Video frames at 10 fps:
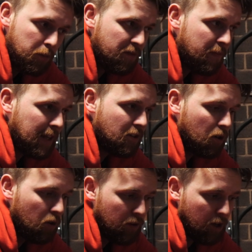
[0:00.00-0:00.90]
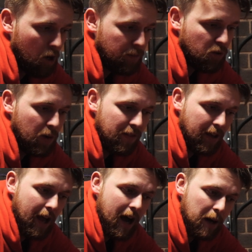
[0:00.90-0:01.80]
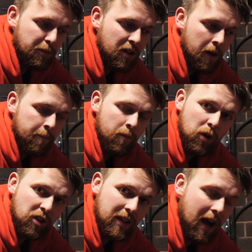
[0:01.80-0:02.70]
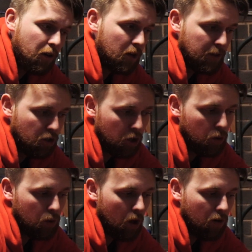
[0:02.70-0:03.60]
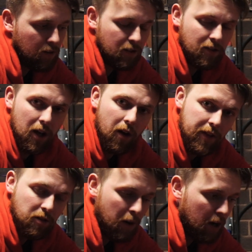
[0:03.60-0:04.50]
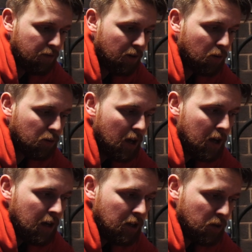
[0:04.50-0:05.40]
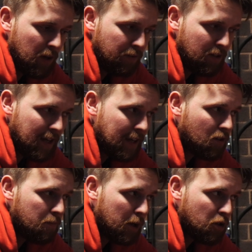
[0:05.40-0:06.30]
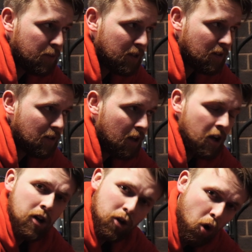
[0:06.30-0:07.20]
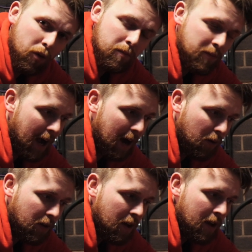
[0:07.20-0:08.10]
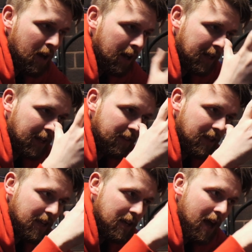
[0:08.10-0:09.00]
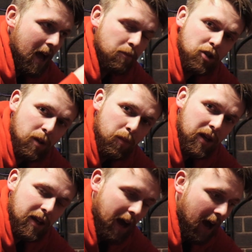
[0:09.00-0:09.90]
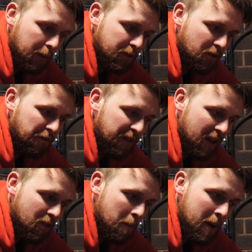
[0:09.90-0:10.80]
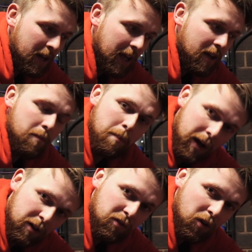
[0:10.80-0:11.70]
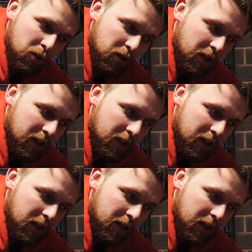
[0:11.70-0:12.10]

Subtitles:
of metal that go between the carbs, which are now going to be too long to sit on this manifold. So we're going to have to take some measurements, cut them down, and then get the MGB carbs to fit the Mini manifold.